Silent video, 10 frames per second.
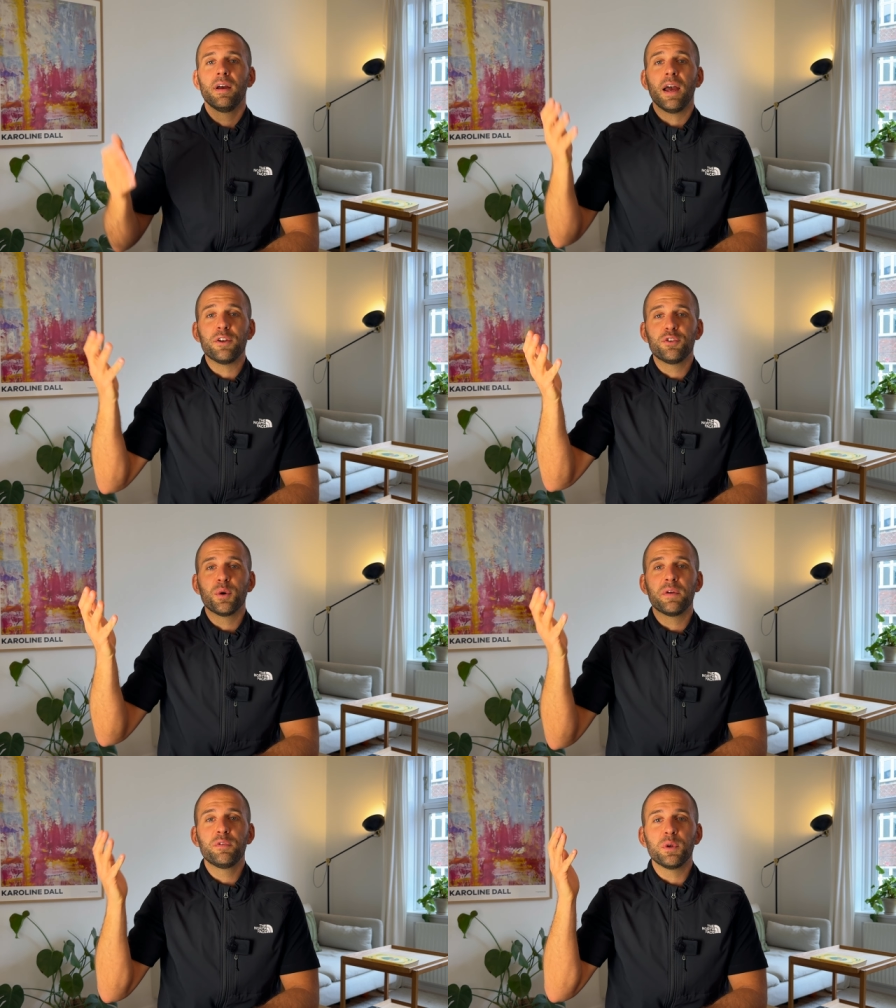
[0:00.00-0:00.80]
And so
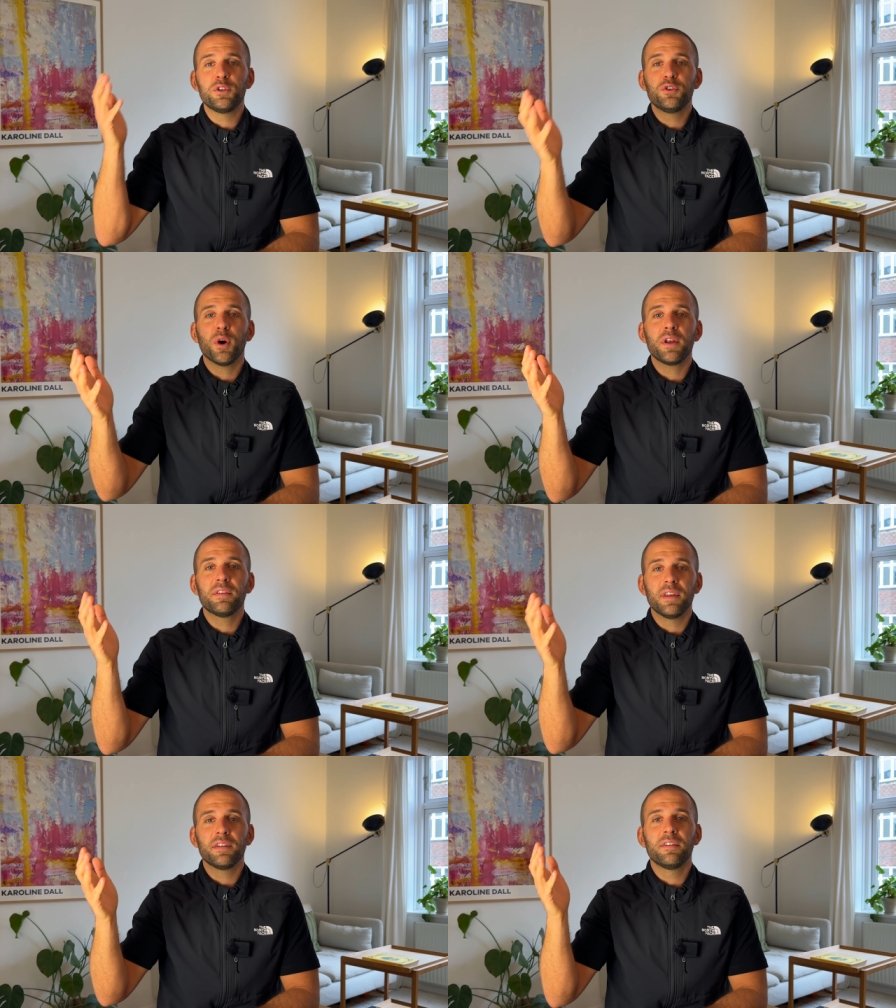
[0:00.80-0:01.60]
if you enjoyed
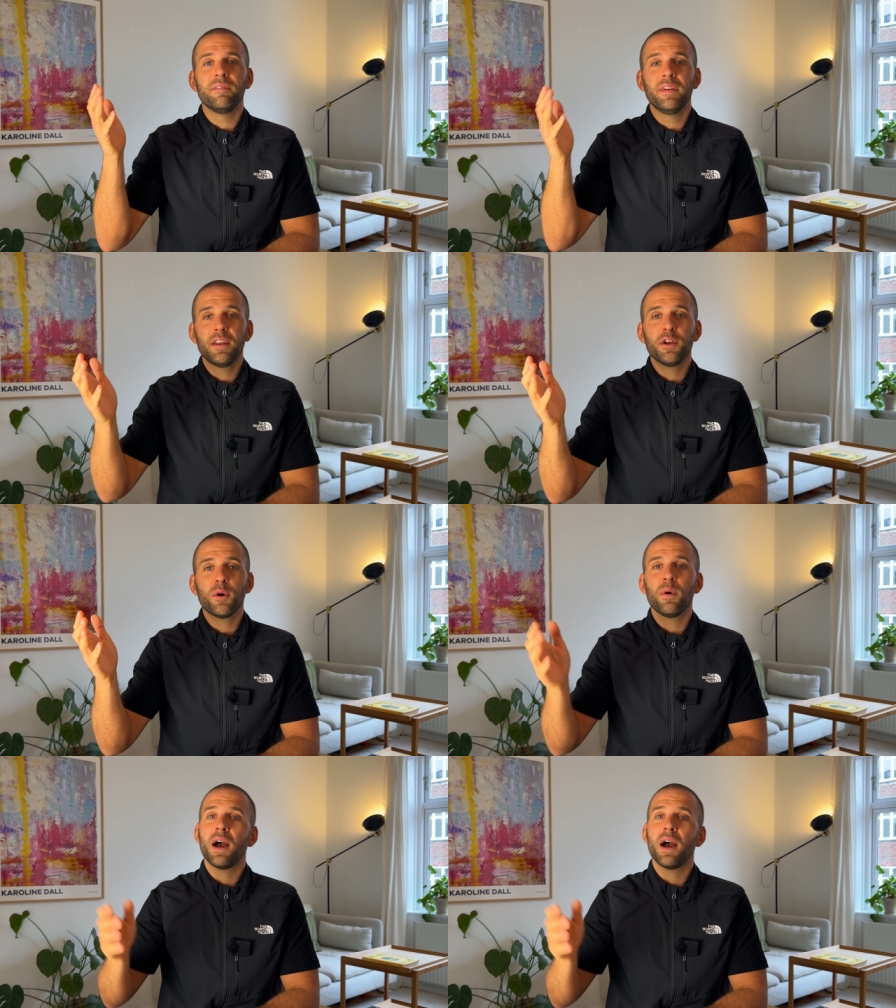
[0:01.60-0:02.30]
this video,